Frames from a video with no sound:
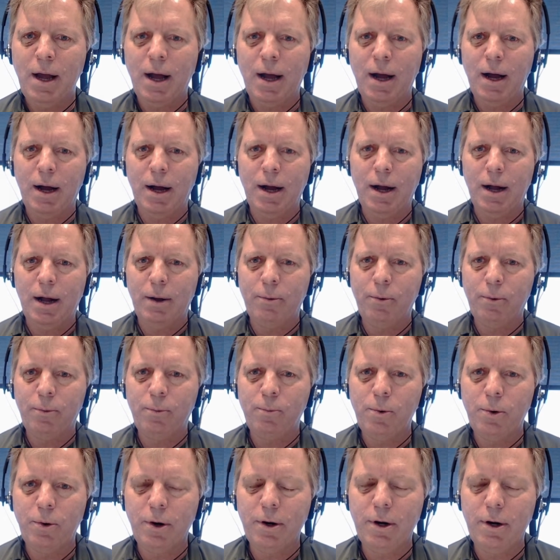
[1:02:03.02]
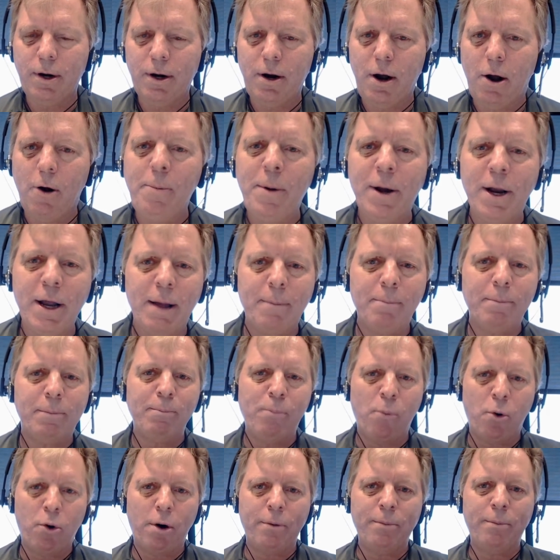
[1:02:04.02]
Uh, we're opening up
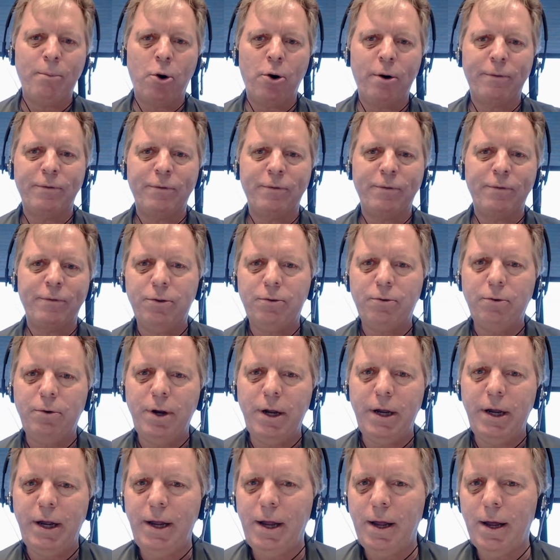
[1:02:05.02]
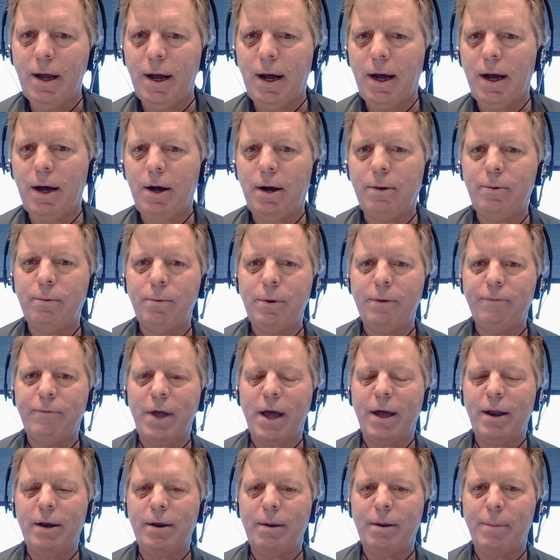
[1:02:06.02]
more and more of Q3. Uh, we've
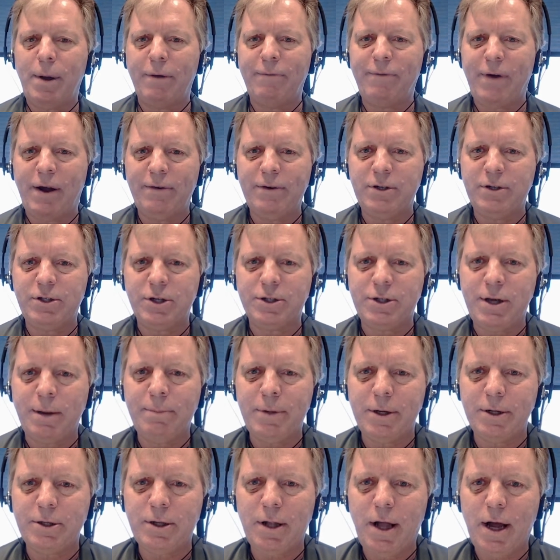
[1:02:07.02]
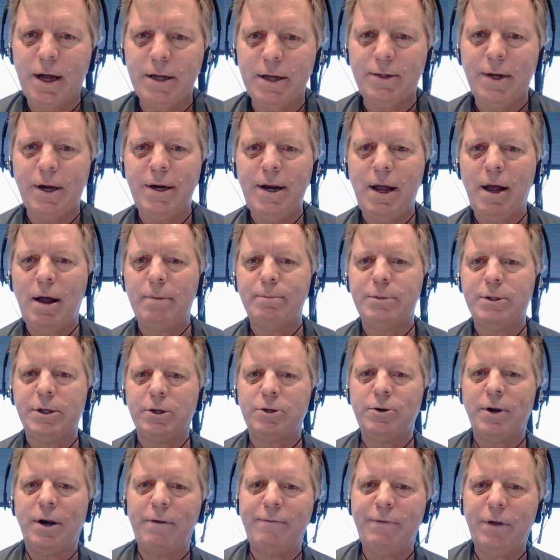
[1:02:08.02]
got about five or six empty slots right now. I'm
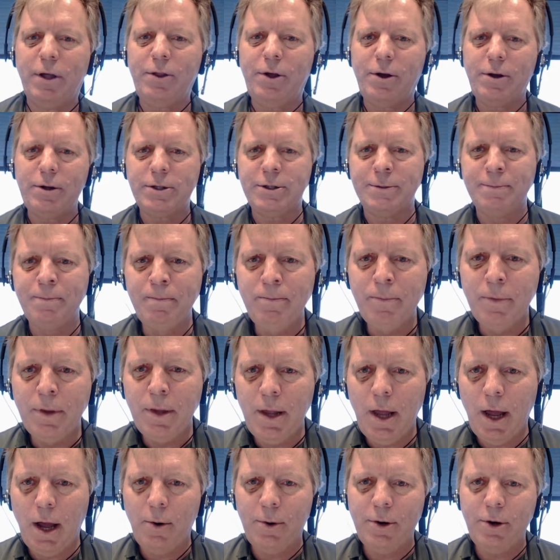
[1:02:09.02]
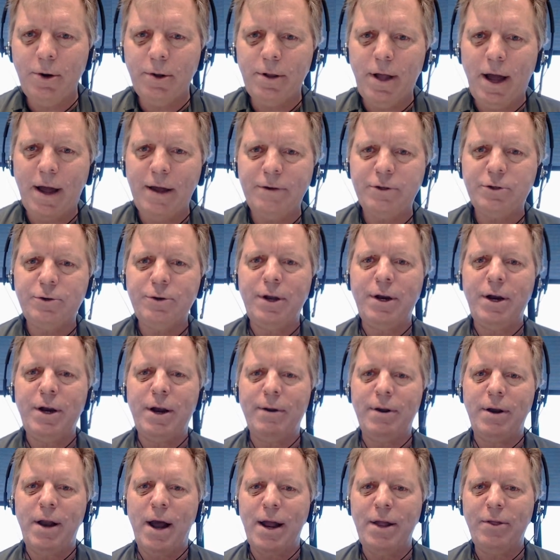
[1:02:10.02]
still trying to fill those. Uh, we do a live stream
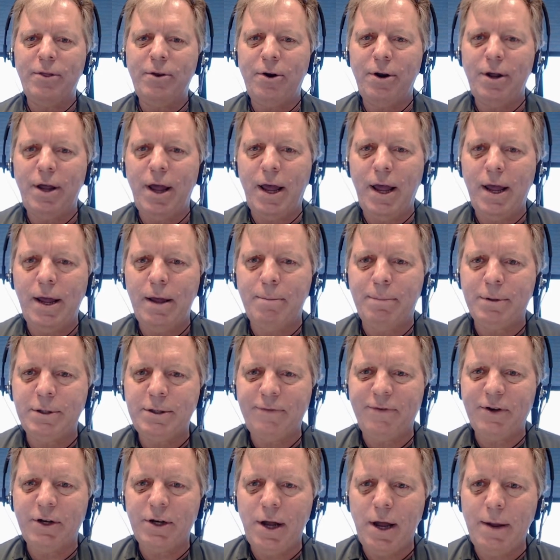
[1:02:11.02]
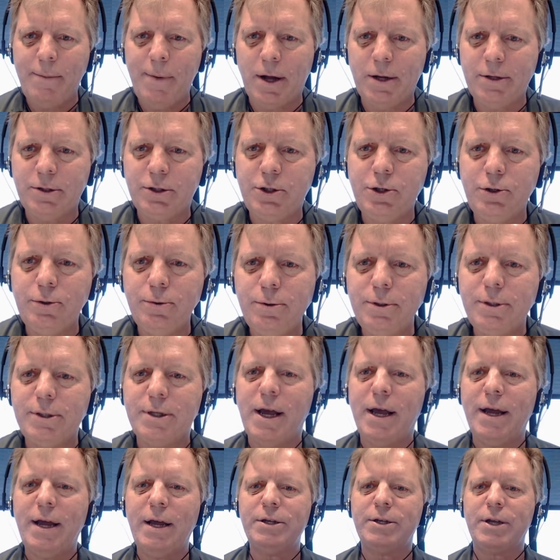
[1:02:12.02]
at 9.30 a.m. Pacific time on
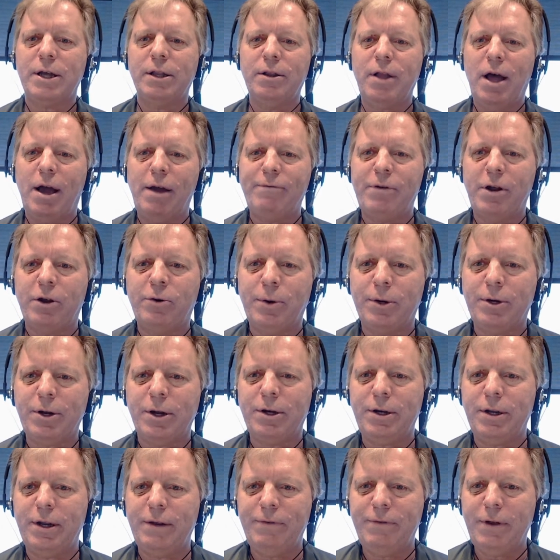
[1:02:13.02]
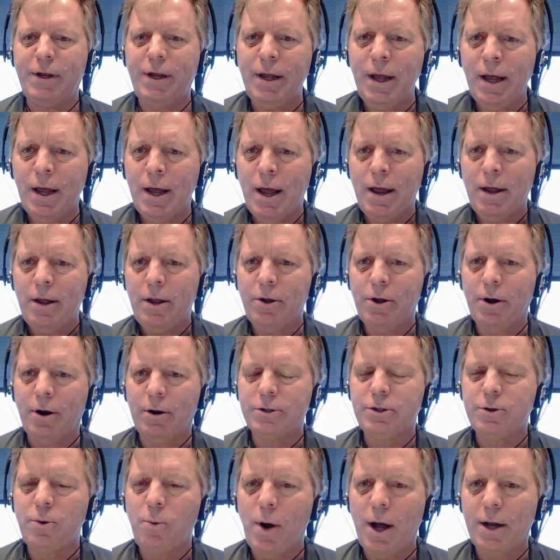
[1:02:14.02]
Tuesdays at live.twit.tv. You can
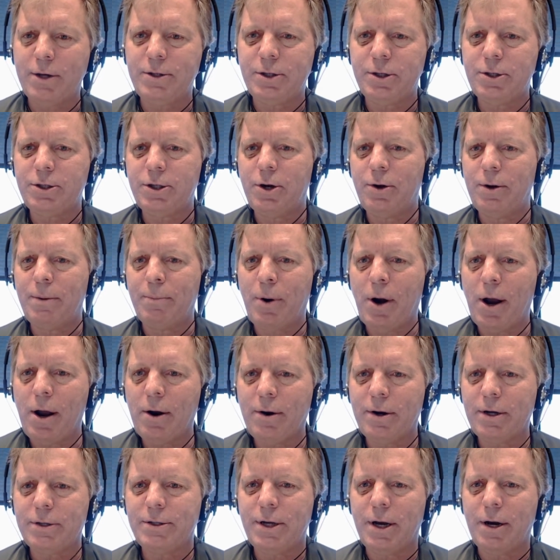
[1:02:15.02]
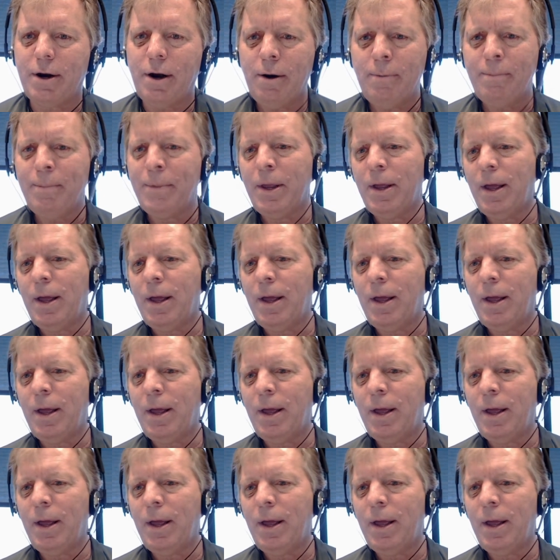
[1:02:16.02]
also watch the show in progress there.